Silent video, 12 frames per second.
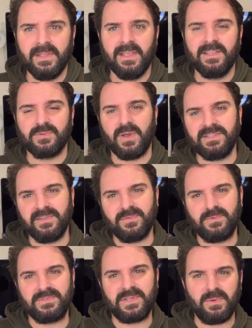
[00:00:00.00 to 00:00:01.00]
it's quite
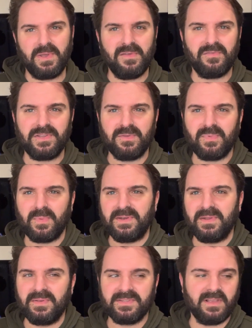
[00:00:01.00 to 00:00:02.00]
difficult to go over, and you probably
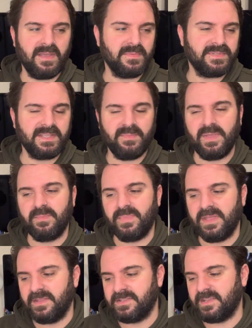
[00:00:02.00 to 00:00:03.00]
notice like I'm skipping bits.